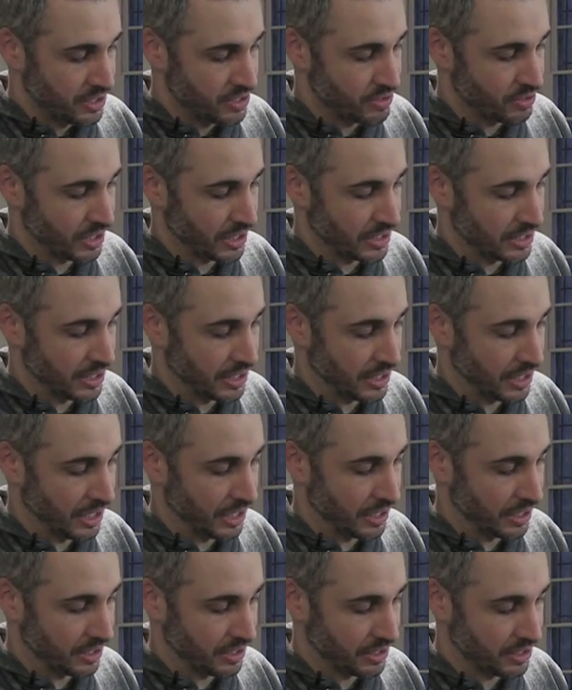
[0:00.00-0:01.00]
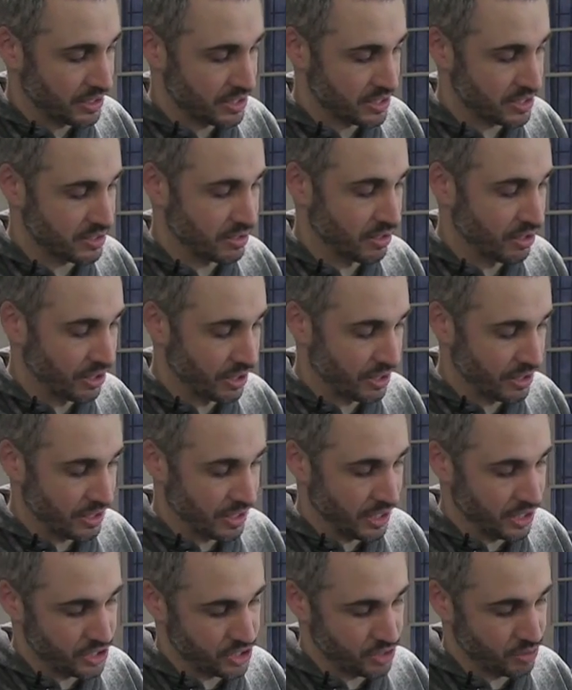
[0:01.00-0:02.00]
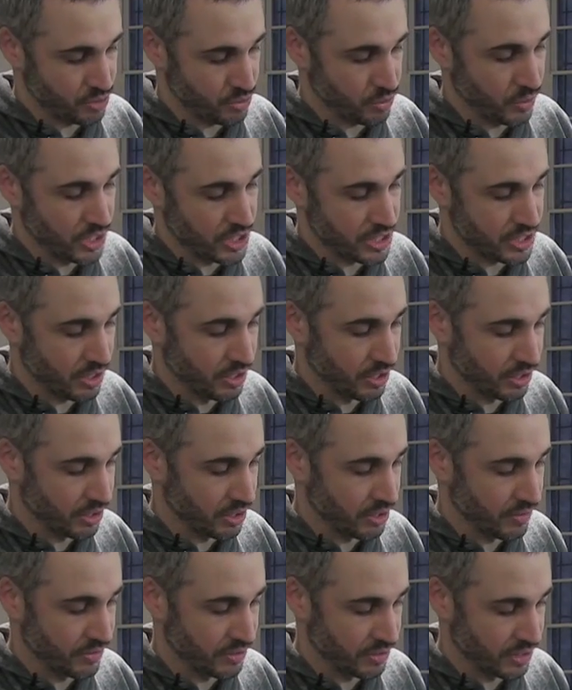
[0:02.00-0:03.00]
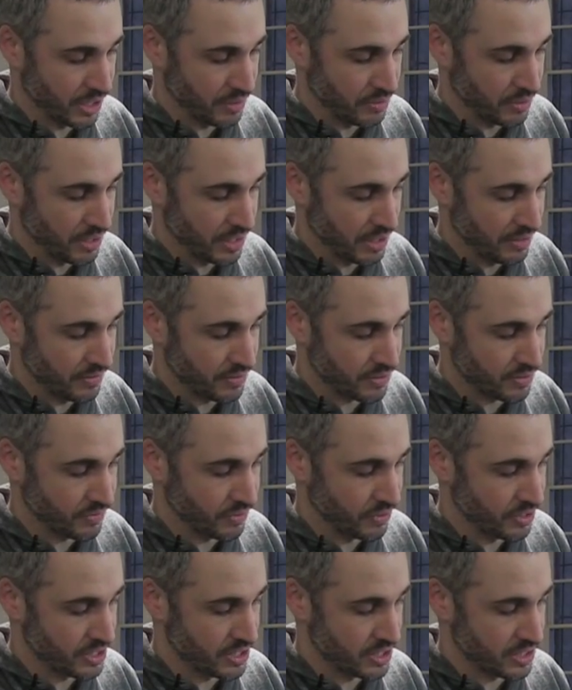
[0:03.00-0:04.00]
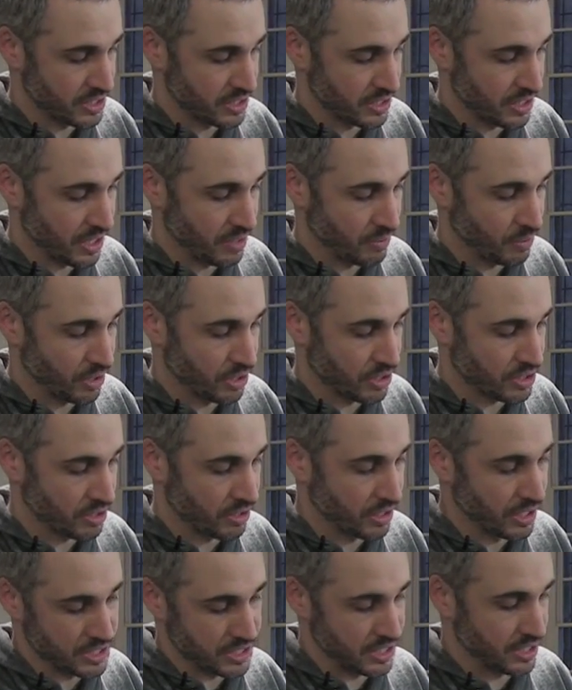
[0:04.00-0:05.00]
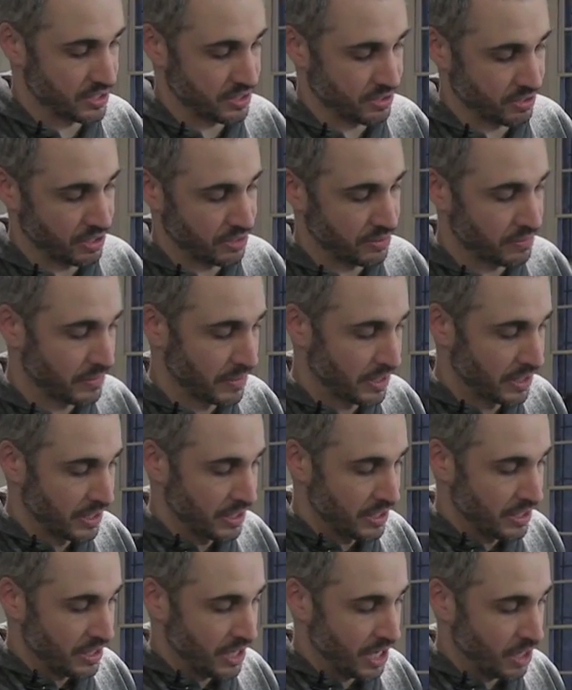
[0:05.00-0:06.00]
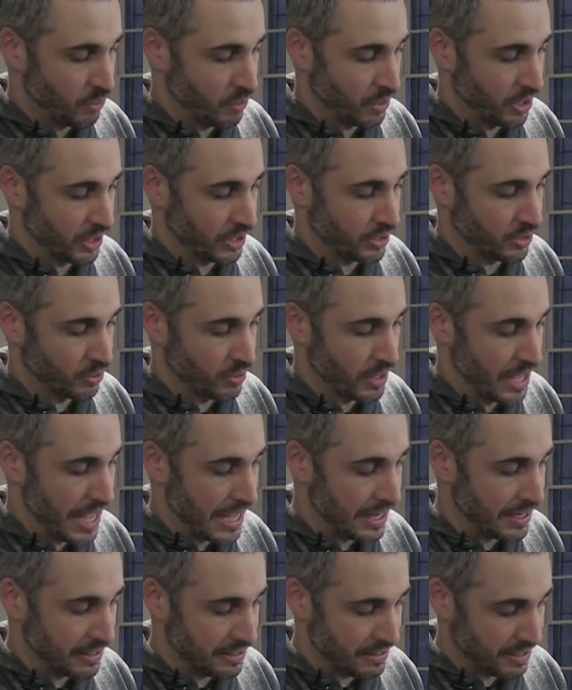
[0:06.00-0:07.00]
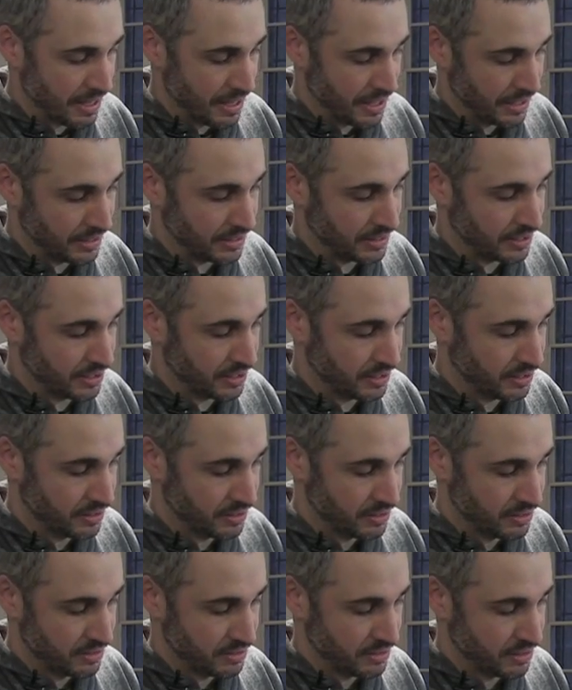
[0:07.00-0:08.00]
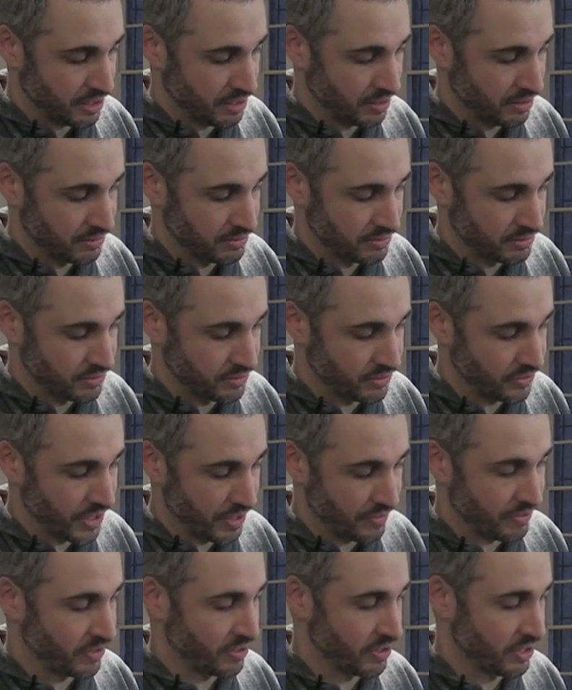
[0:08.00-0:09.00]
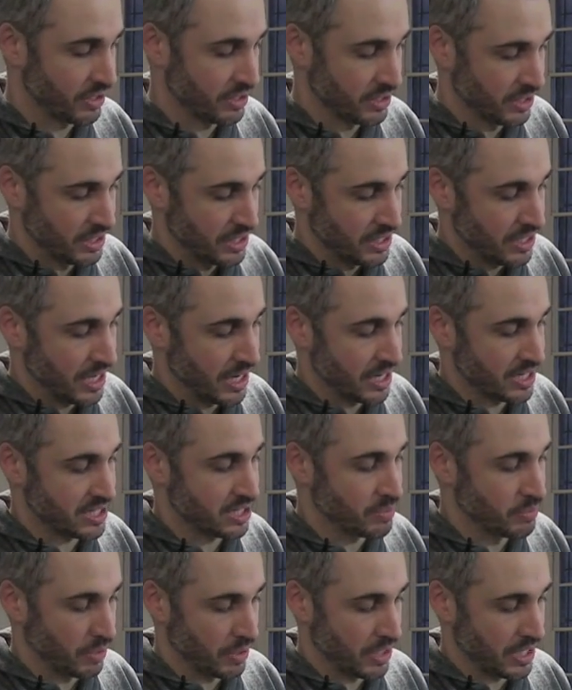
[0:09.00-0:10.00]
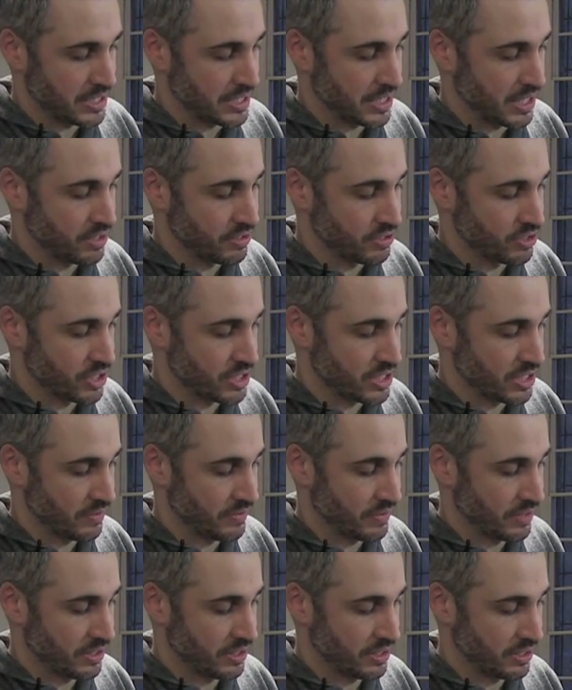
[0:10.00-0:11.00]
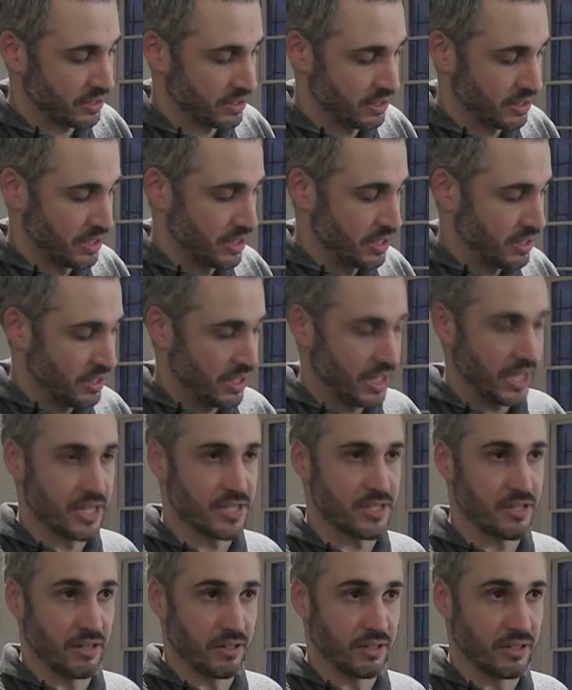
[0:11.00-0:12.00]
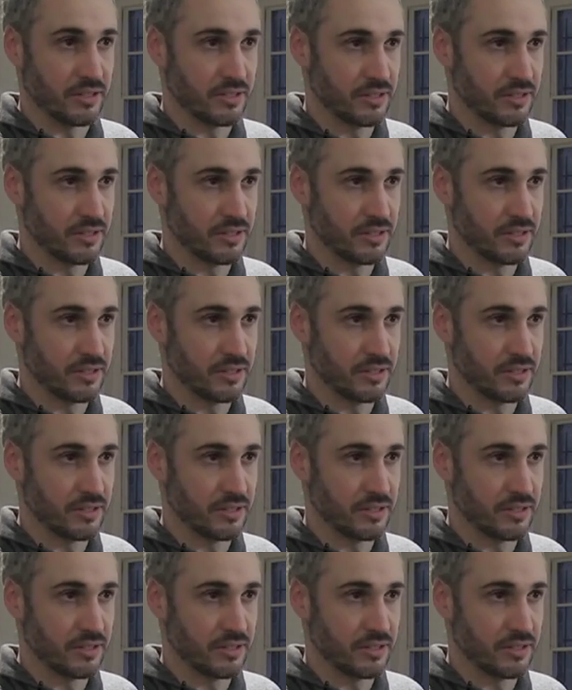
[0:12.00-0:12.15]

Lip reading: You can then click start, and it shows what start of the time you have. So for instance, I want to start at 6:30. I want it to end at, I don't know, 5:30. And as simple as that, you just save it and it's done.